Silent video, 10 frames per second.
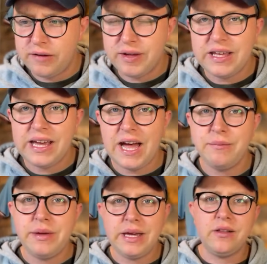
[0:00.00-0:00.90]
I think he
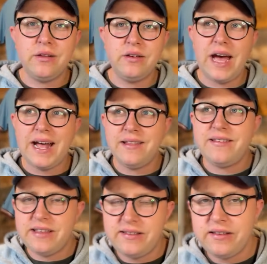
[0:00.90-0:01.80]
can be England and
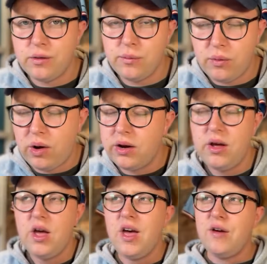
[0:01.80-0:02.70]
City's number one
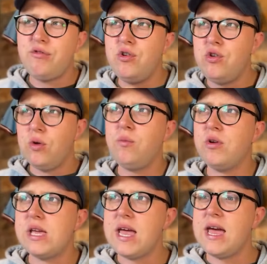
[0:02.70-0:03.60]
for a number
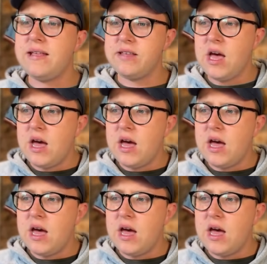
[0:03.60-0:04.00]
of years.